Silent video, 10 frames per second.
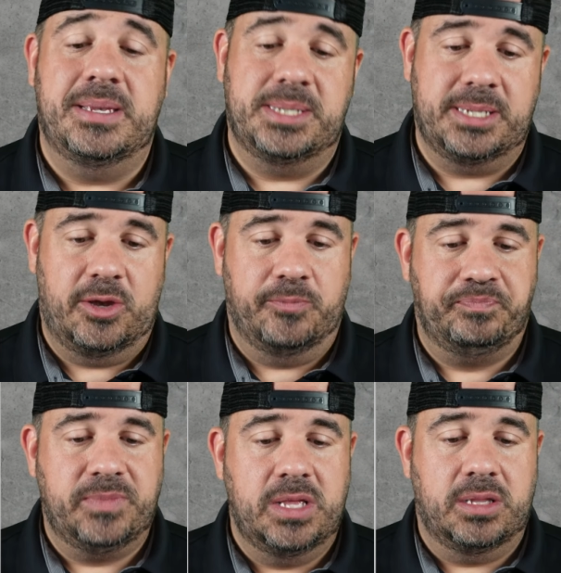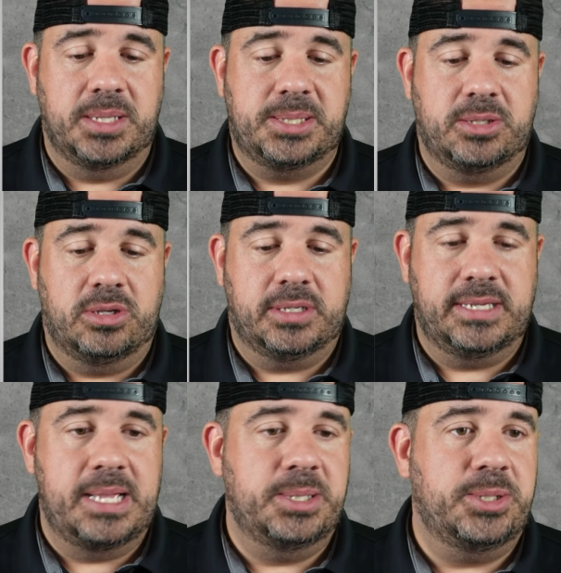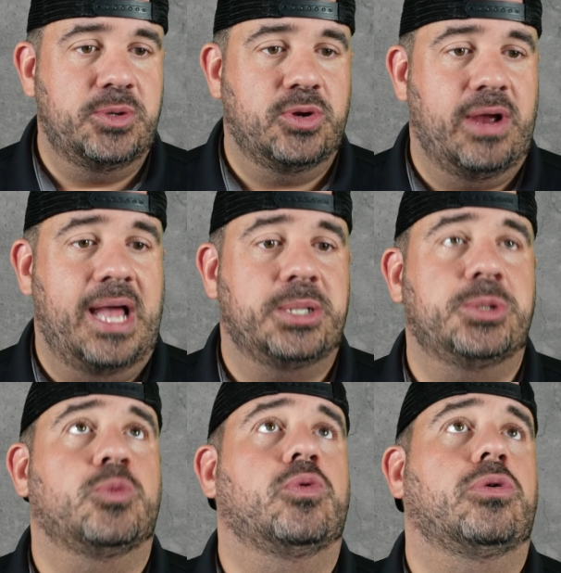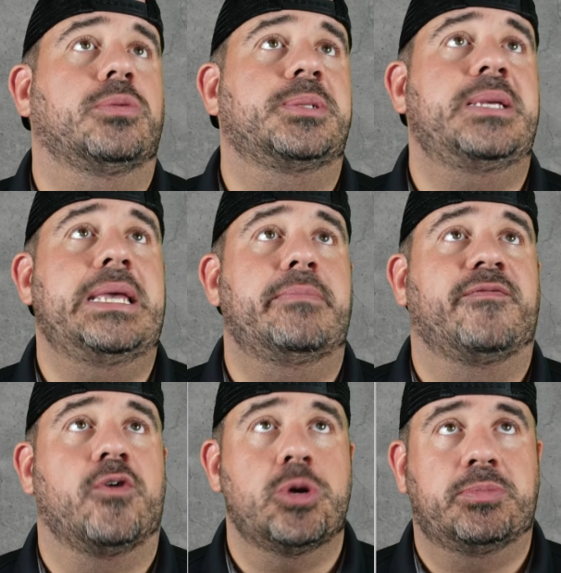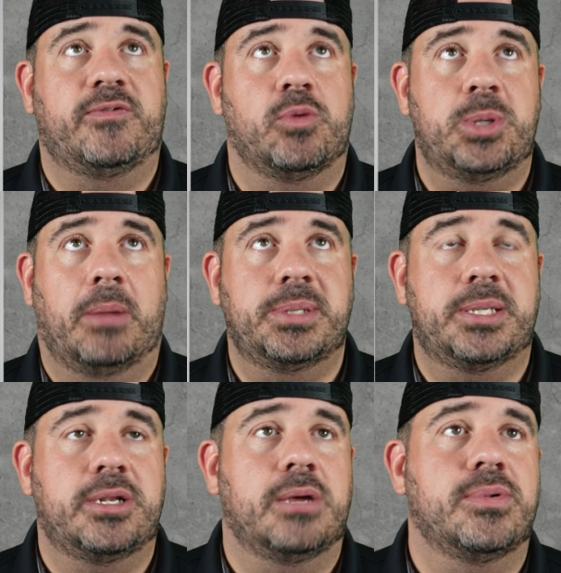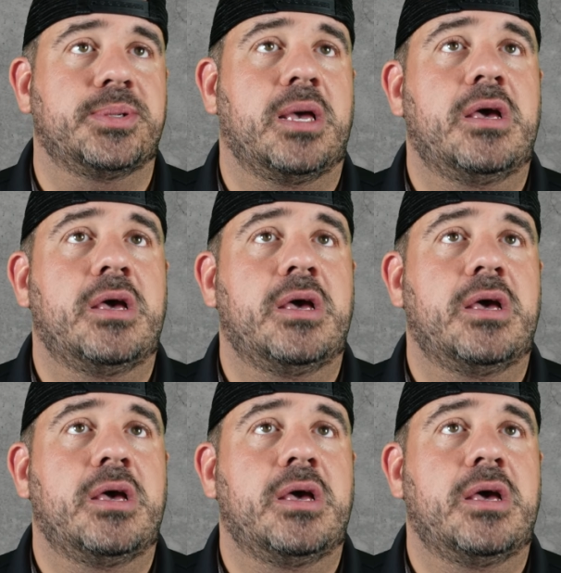So let's look into their actual team first before we jump into the numbers.